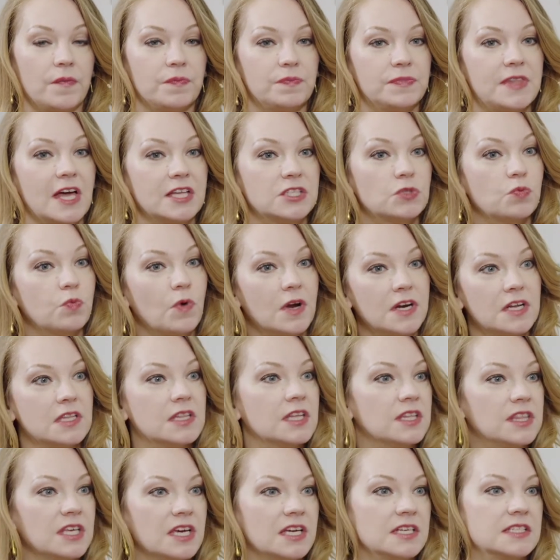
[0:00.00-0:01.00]
that's one of
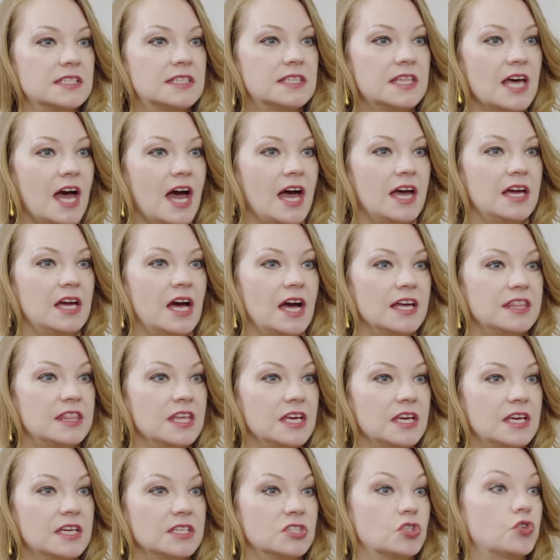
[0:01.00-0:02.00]
the things that I
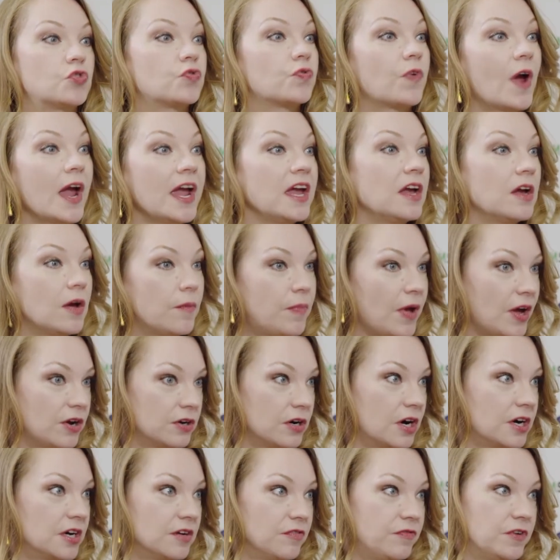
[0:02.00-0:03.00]
think is great
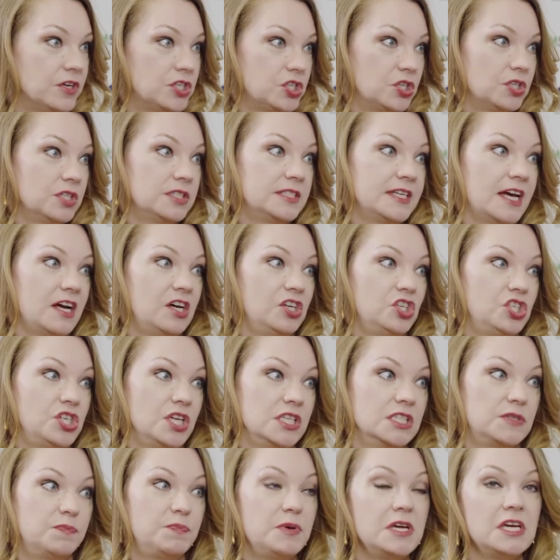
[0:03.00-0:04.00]
about artificial
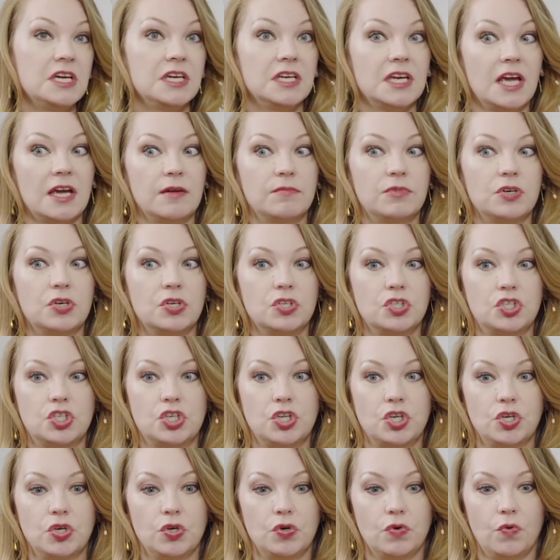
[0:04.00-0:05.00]
intelligence, being able
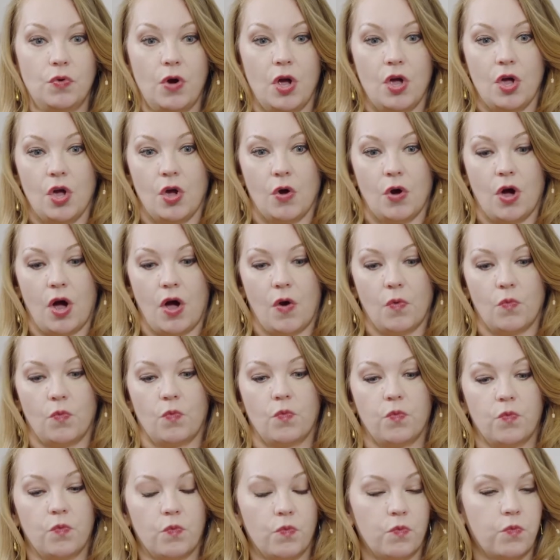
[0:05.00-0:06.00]
to
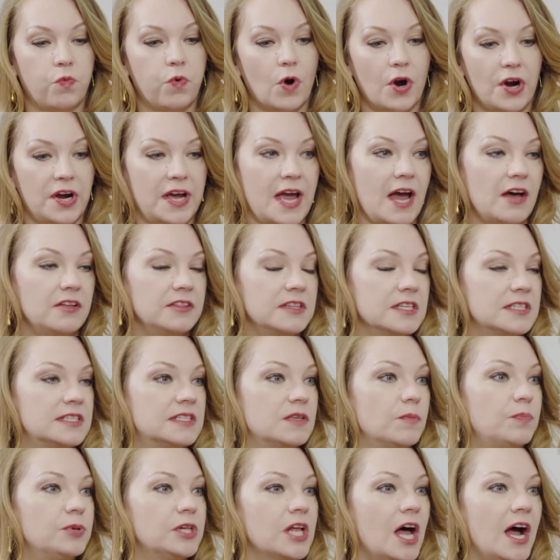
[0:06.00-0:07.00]
work out the
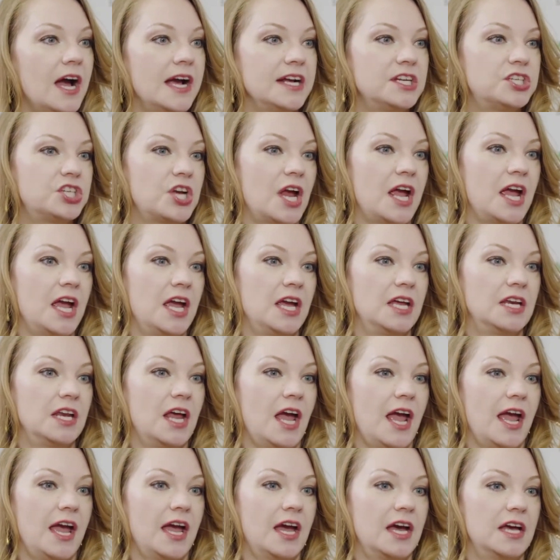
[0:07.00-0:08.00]
supply chain
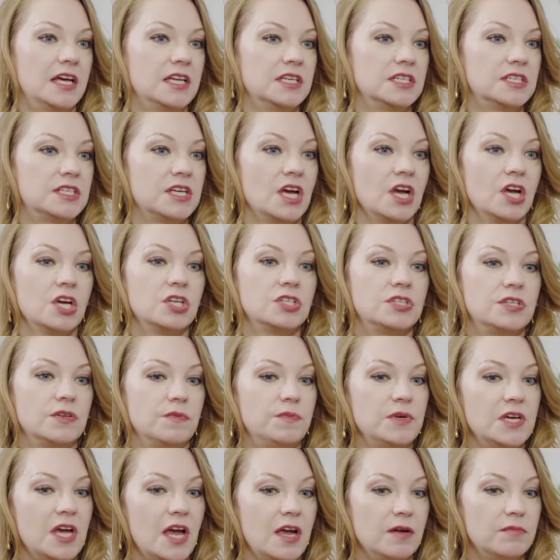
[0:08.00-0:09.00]
and to
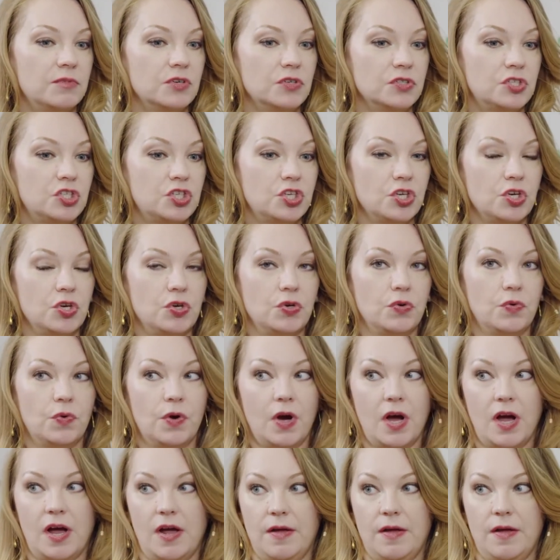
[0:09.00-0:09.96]
be able to